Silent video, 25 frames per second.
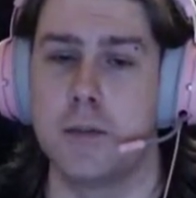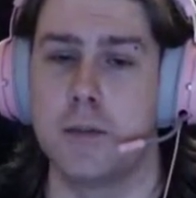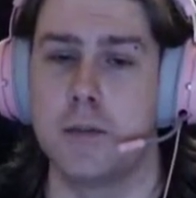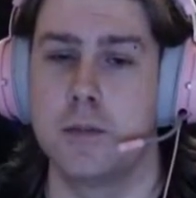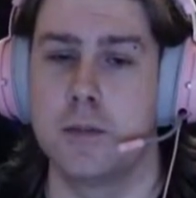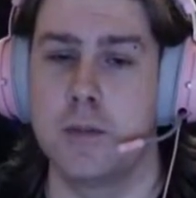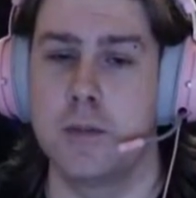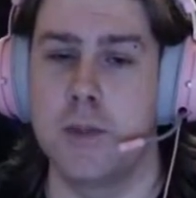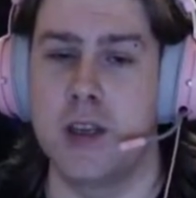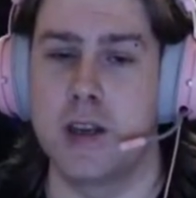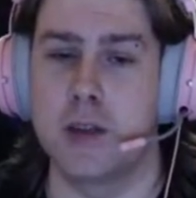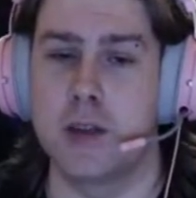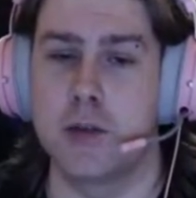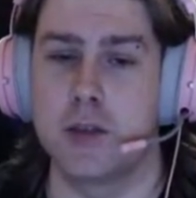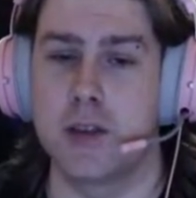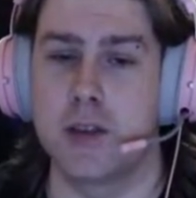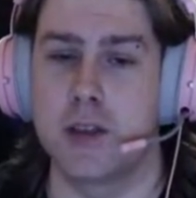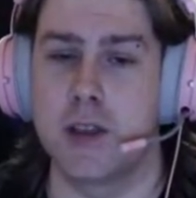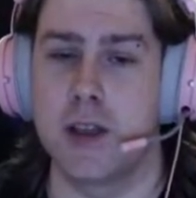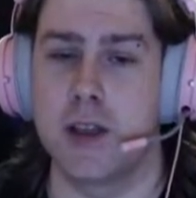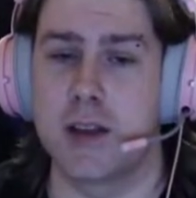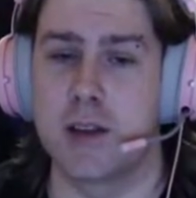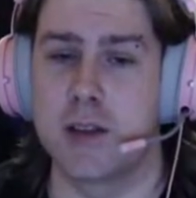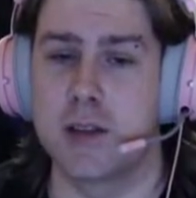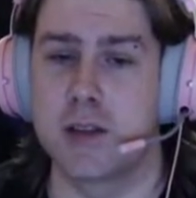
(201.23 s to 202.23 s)
Yeah, you
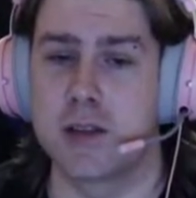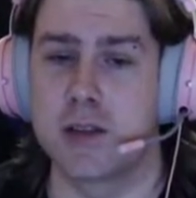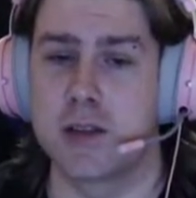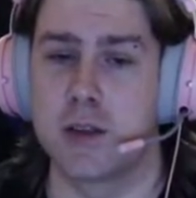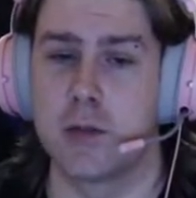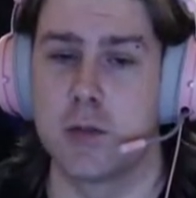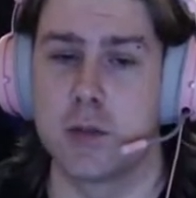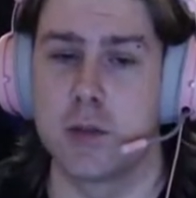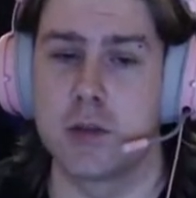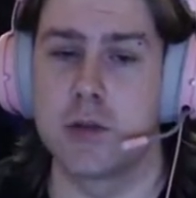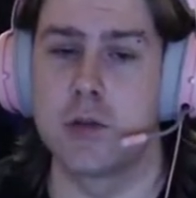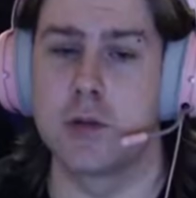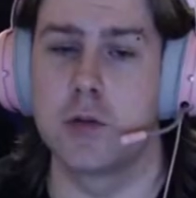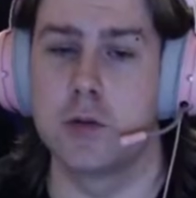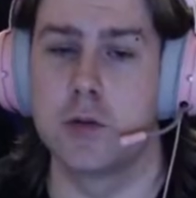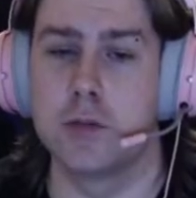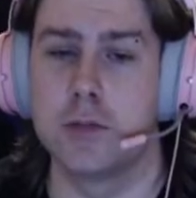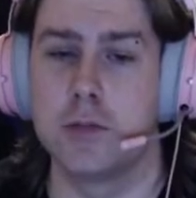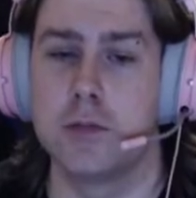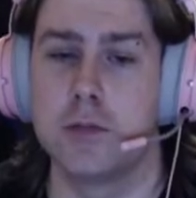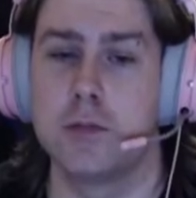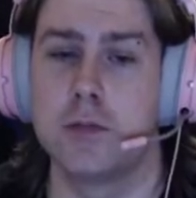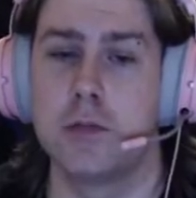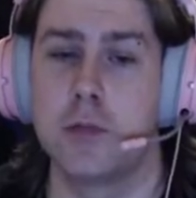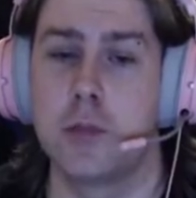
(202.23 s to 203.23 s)
see added a skill 1 called
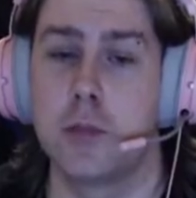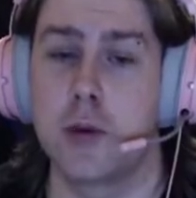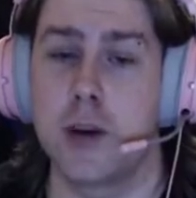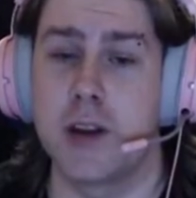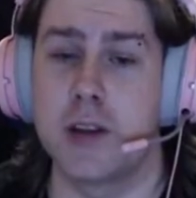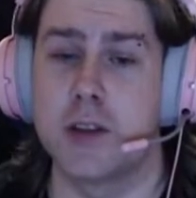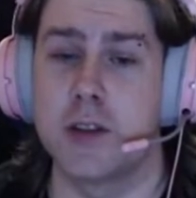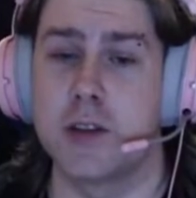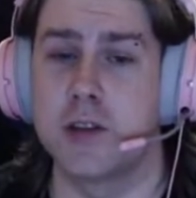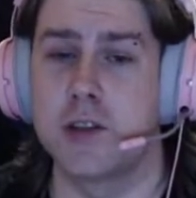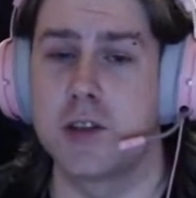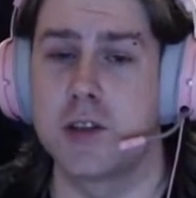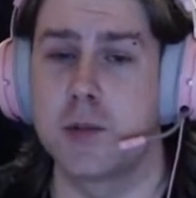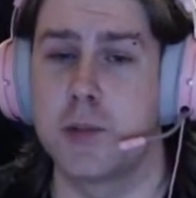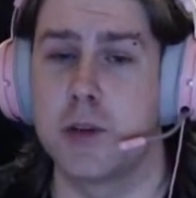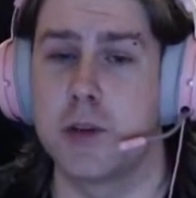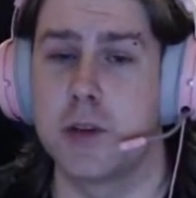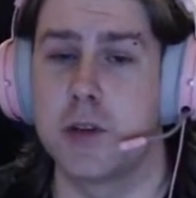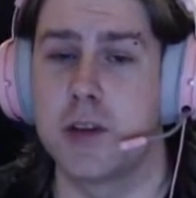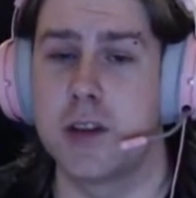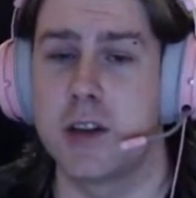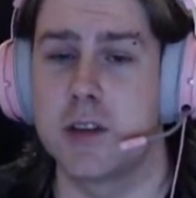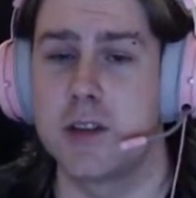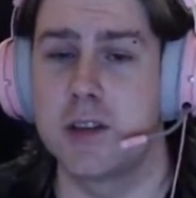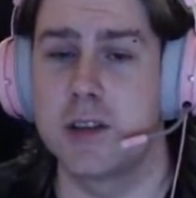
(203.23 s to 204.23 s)
Brandish Spear.
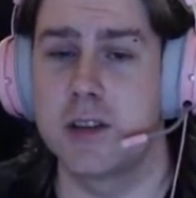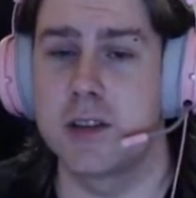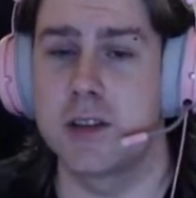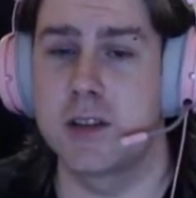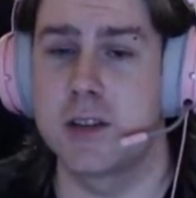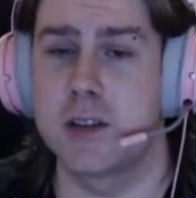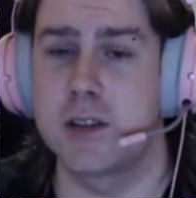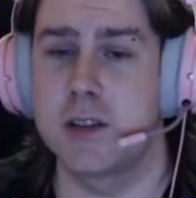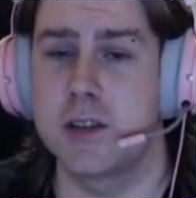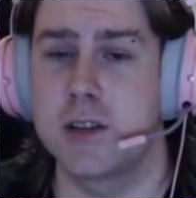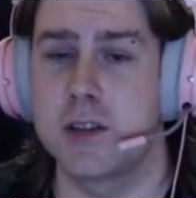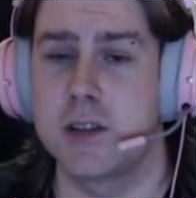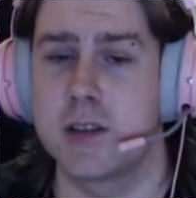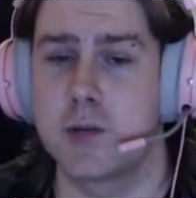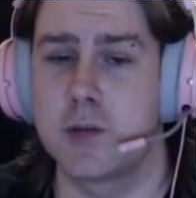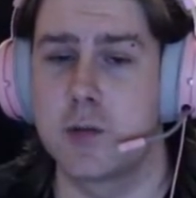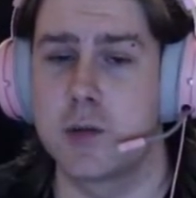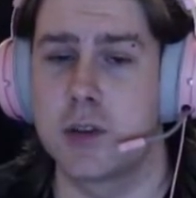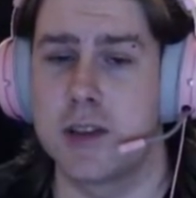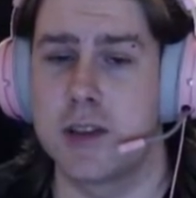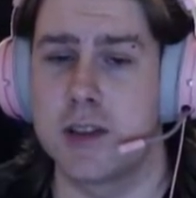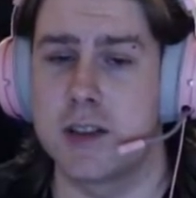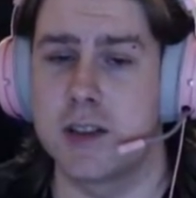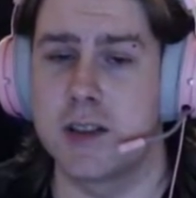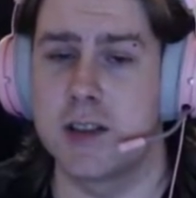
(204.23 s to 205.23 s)
Now this is where
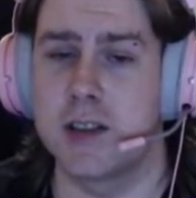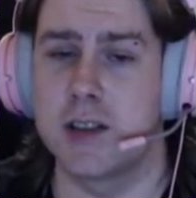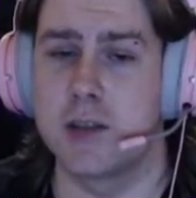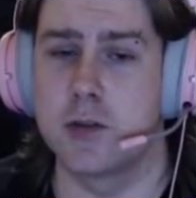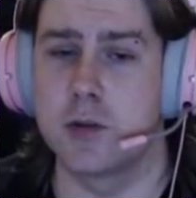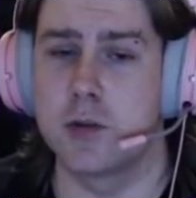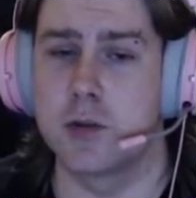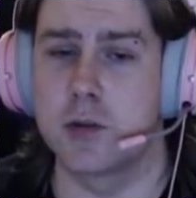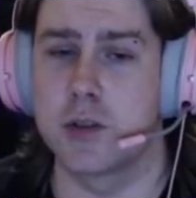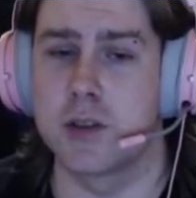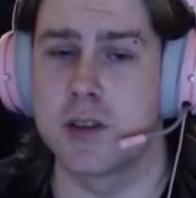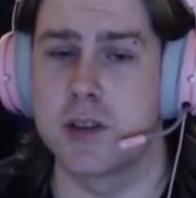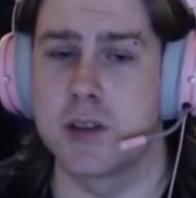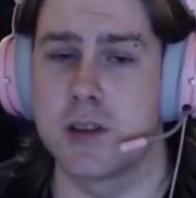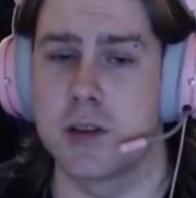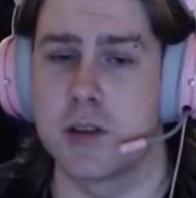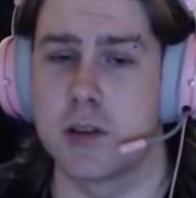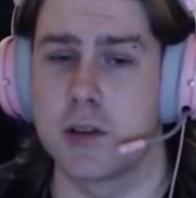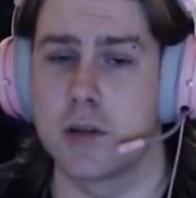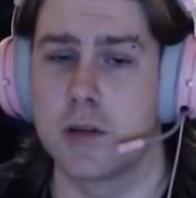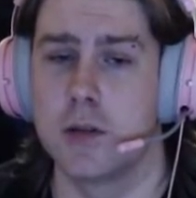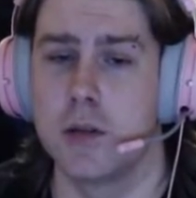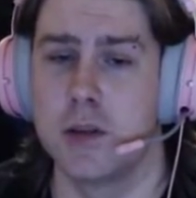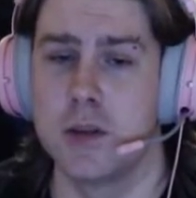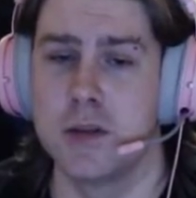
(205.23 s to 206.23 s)
it gets interesting.
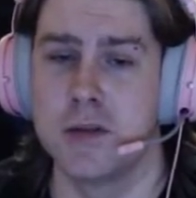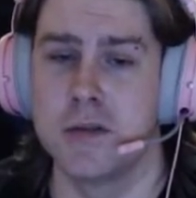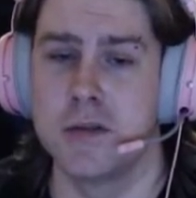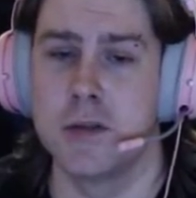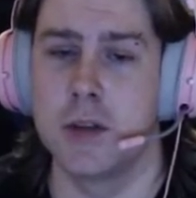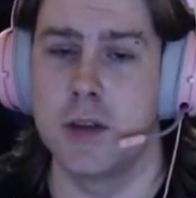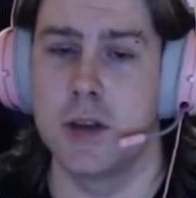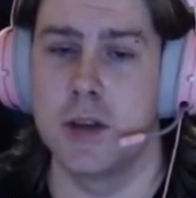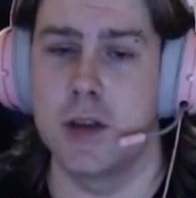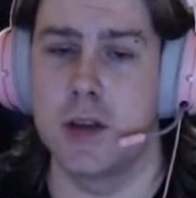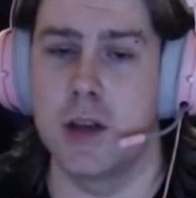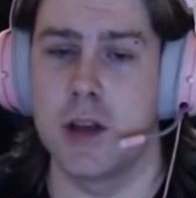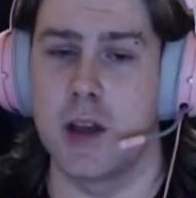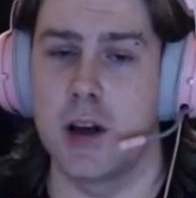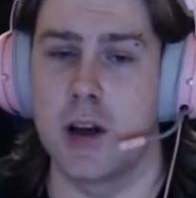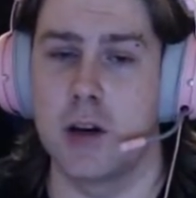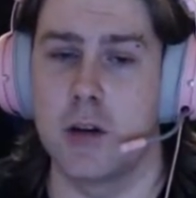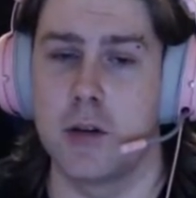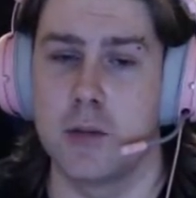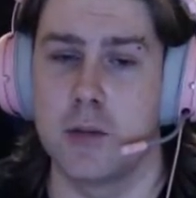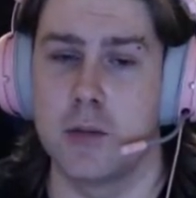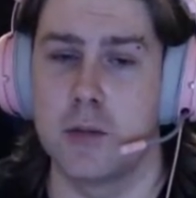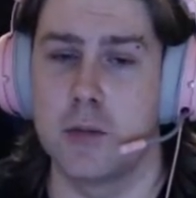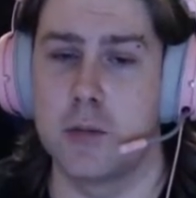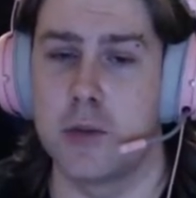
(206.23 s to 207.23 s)
Now,
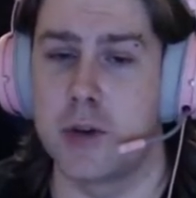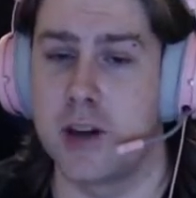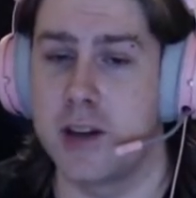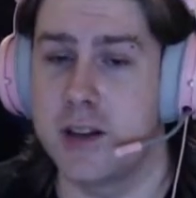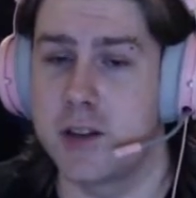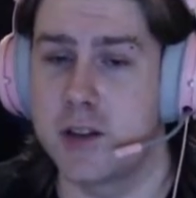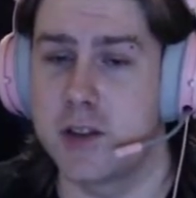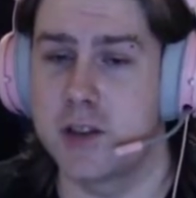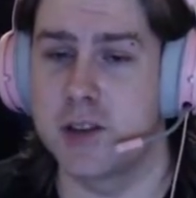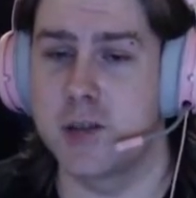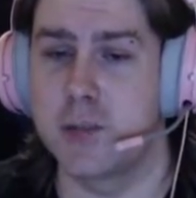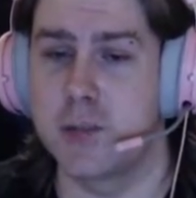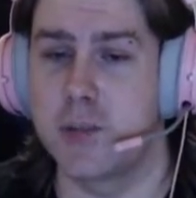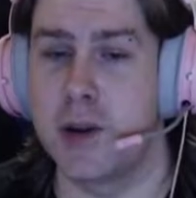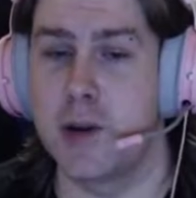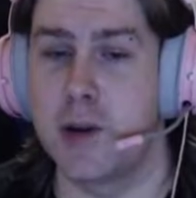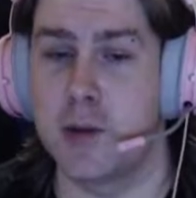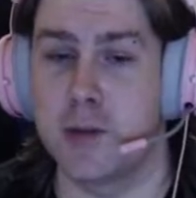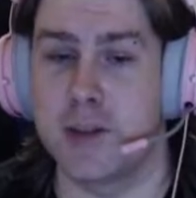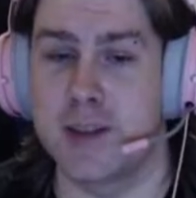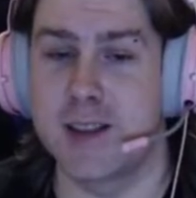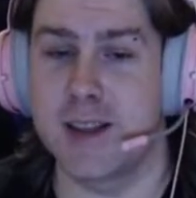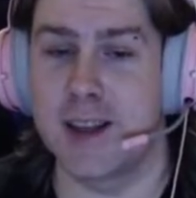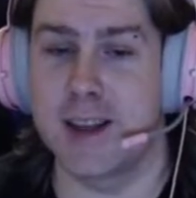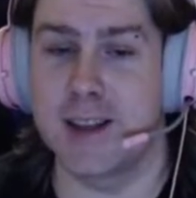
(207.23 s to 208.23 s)
Brandish Spear
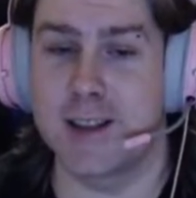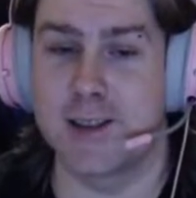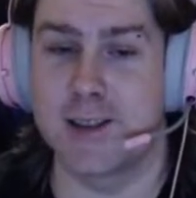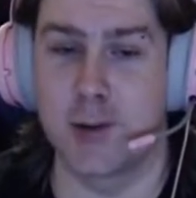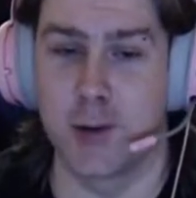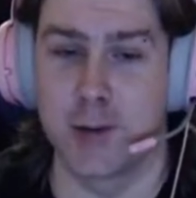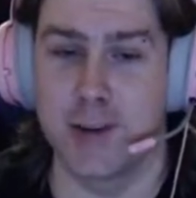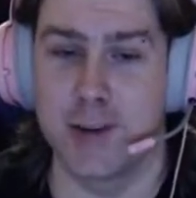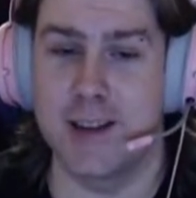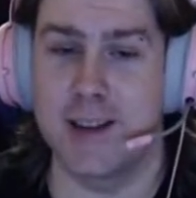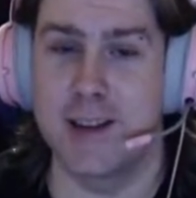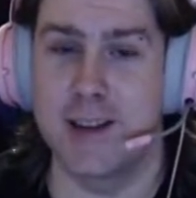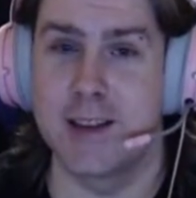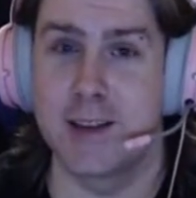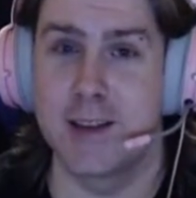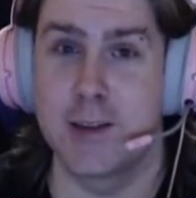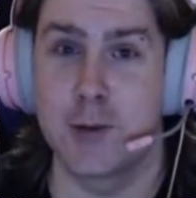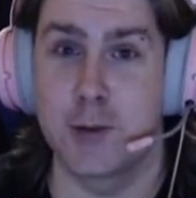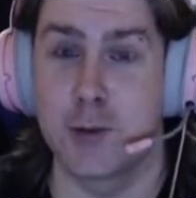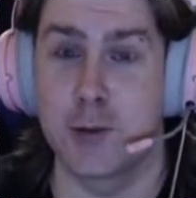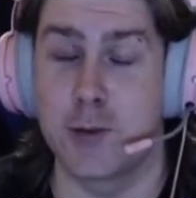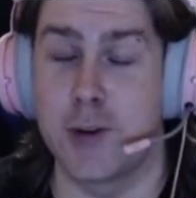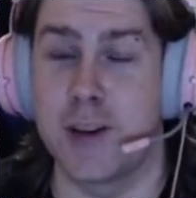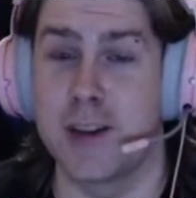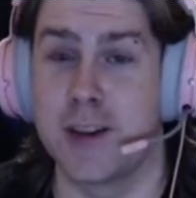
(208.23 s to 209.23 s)
is actually
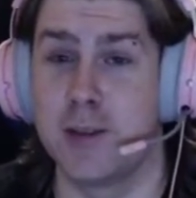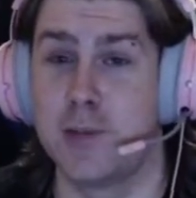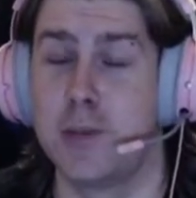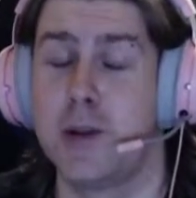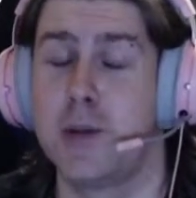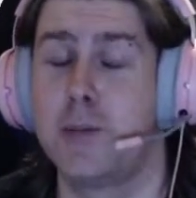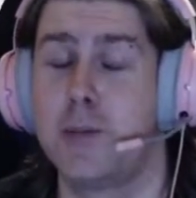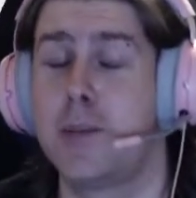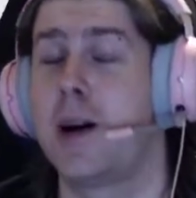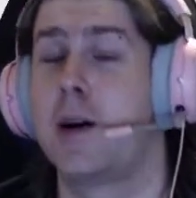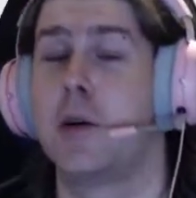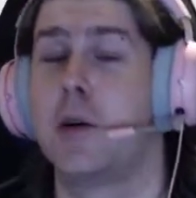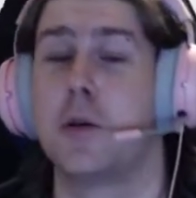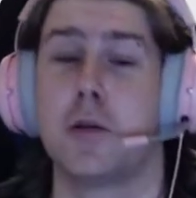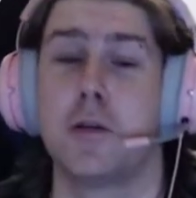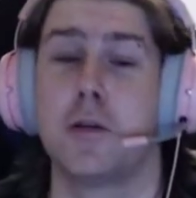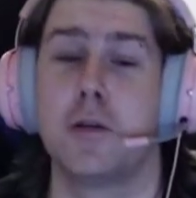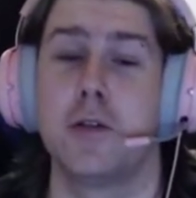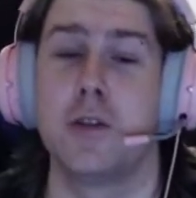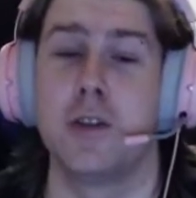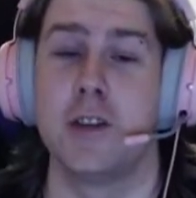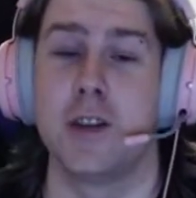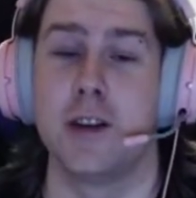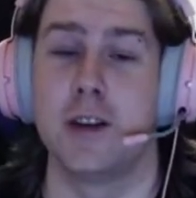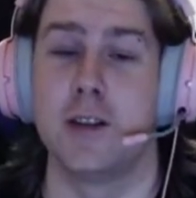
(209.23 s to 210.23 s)
incredibly
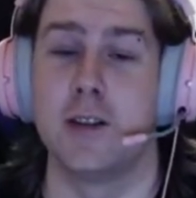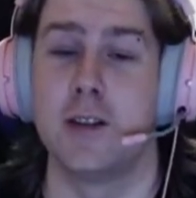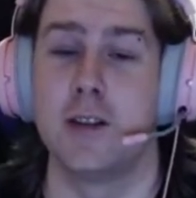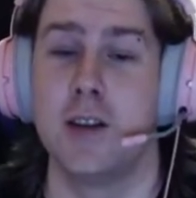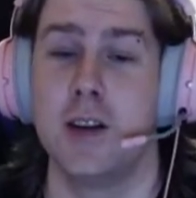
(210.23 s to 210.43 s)
powerful now.